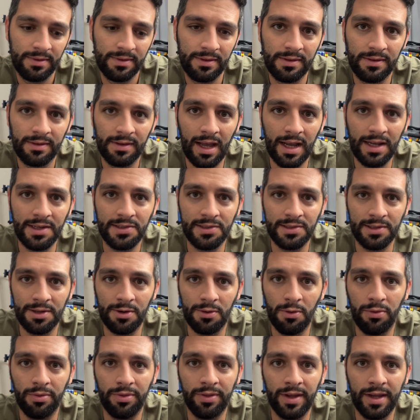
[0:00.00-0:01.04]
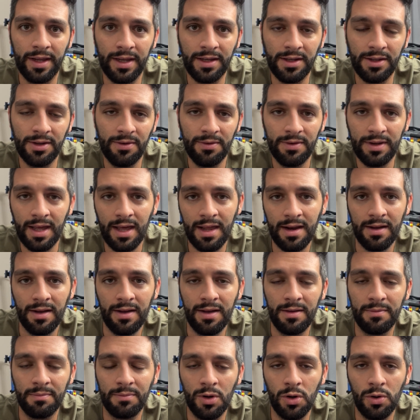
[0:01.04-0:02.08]
nice little thing. It had a
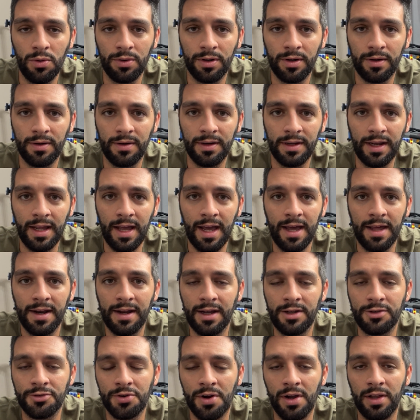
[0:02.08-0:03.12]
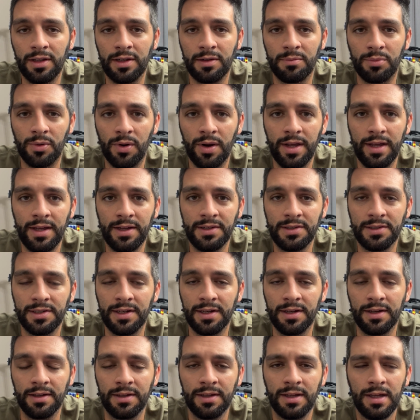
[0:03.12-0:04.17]
hub motor, it had hydraulic brakes, and I